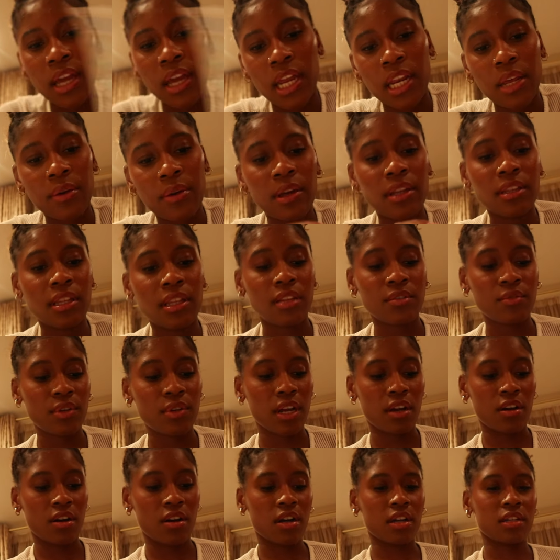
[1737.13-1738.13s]
Anyway, that's what
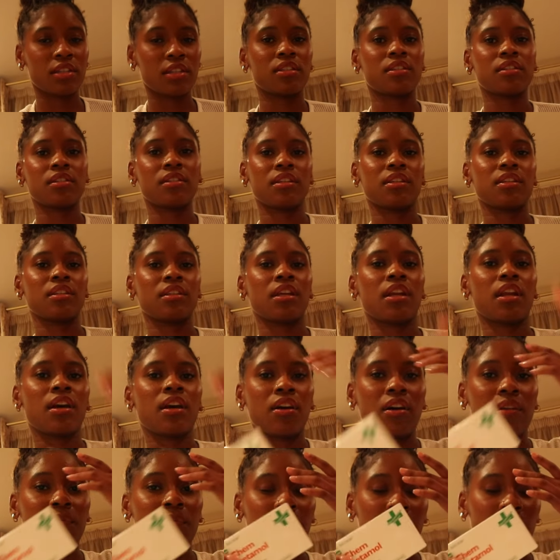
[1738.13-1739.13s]
I got. And then I
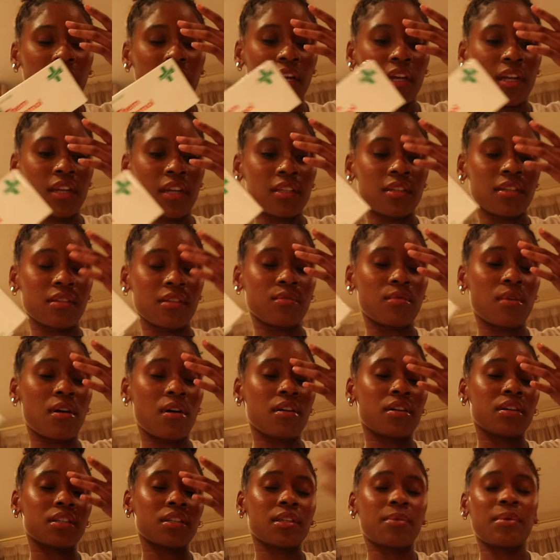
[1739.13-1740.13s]
got painkillers as well.
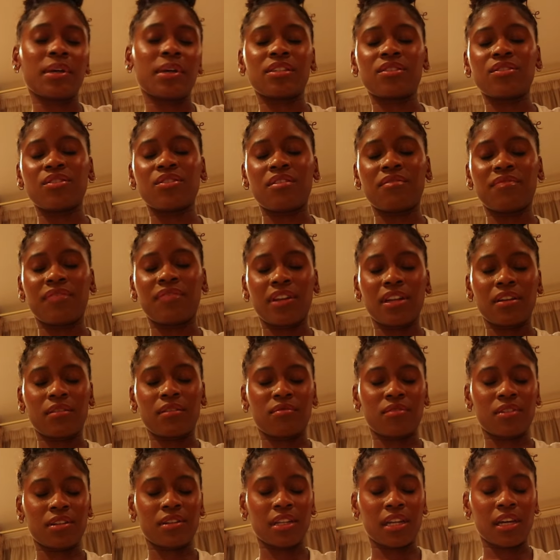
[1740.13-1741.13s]
Because I'm actually not feeling
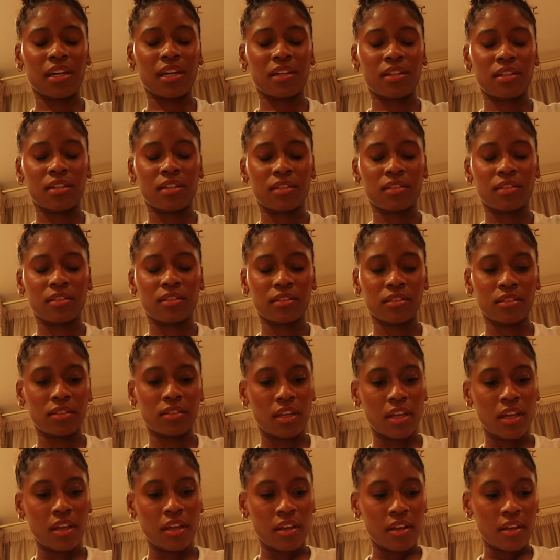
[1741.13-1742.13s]
well. Like,
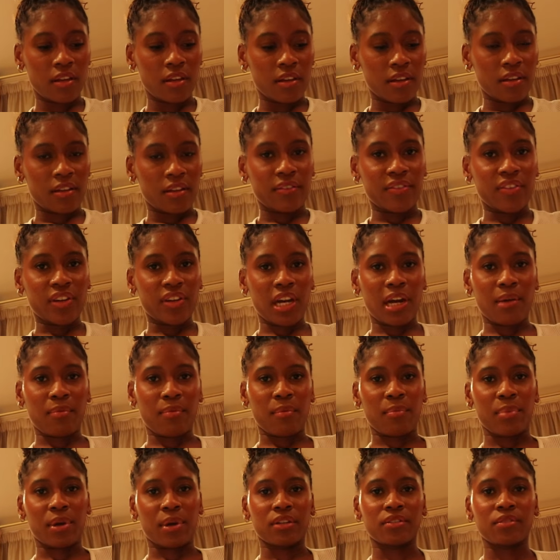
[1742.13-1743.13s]
I feel like I'm
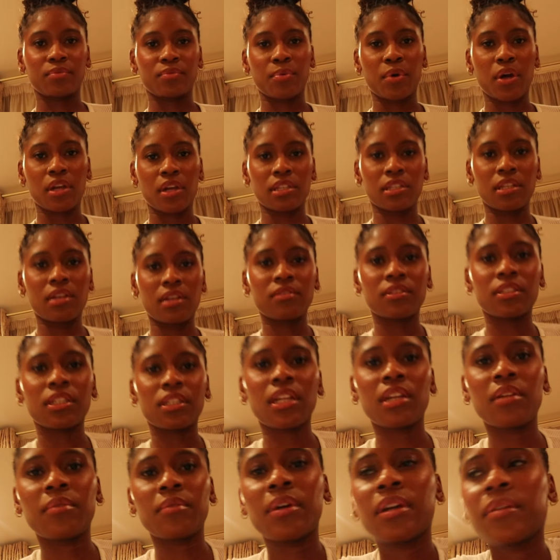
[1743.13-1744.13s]
about to pass out.
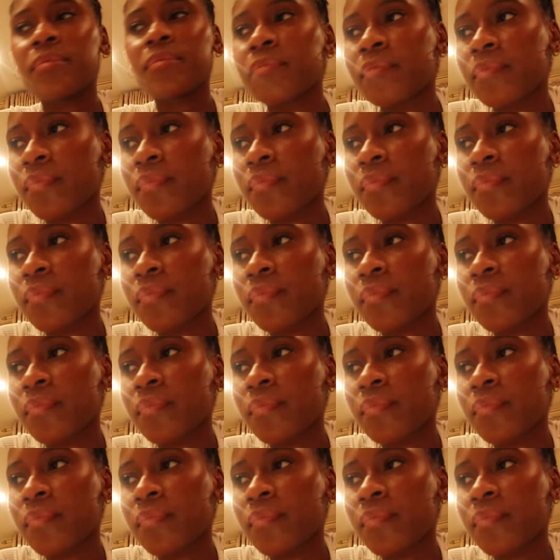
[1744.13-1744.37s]
Anyway.